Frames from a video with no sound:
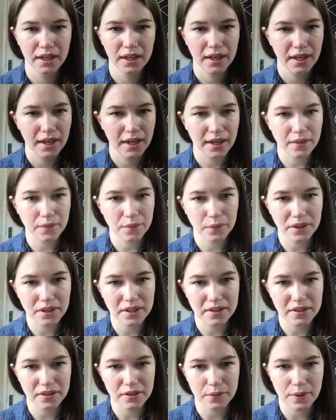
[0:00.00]
And one of
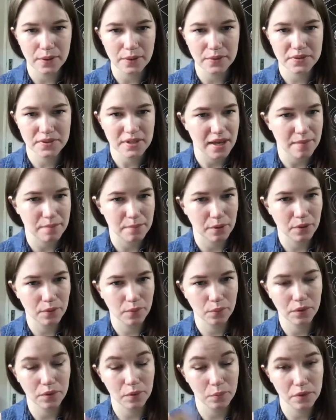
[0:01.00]
the quotes
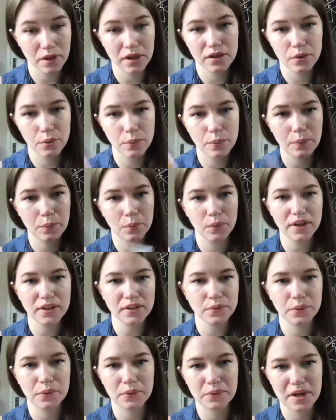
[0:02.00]
one
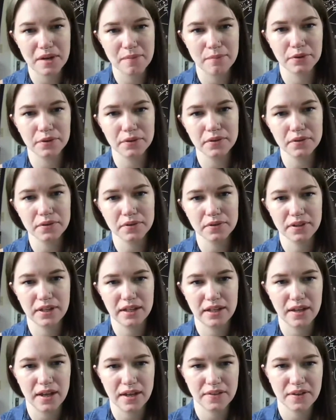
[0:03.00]
quote I pulled
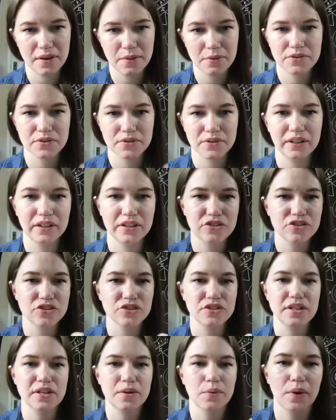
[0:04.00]
that I thought was really
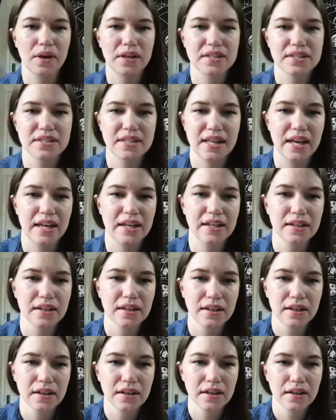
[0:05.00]
interesting was that
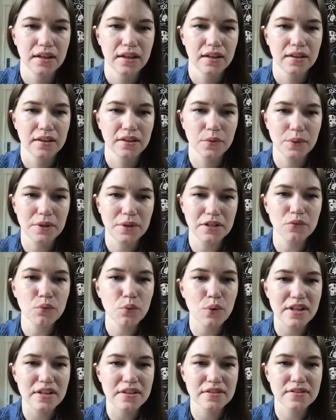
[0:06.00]
the Queen of
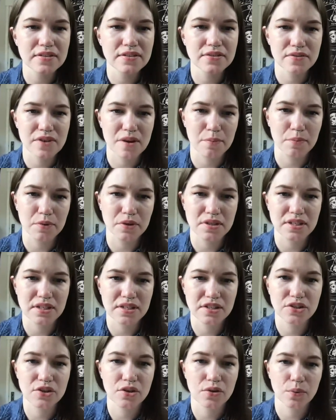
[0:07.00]
Wands
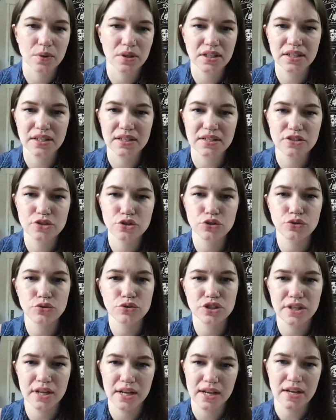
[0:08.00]
represents your willingness to
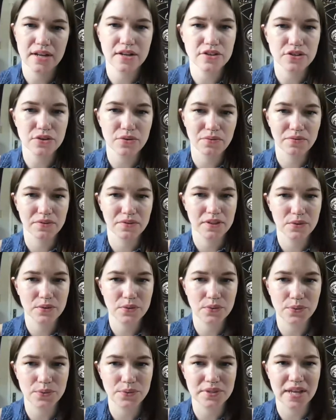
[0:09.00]
change your
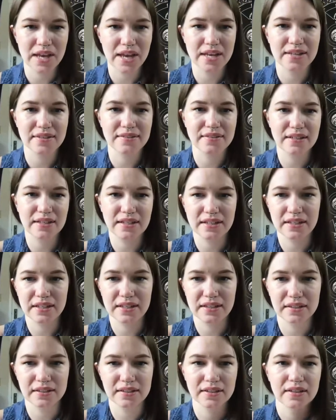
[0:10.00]
views as
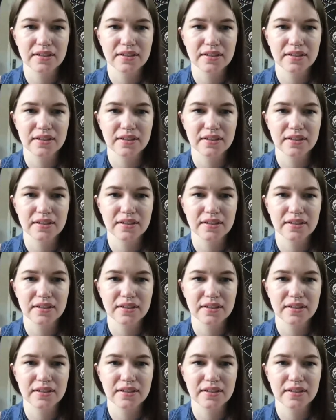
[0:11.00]
needed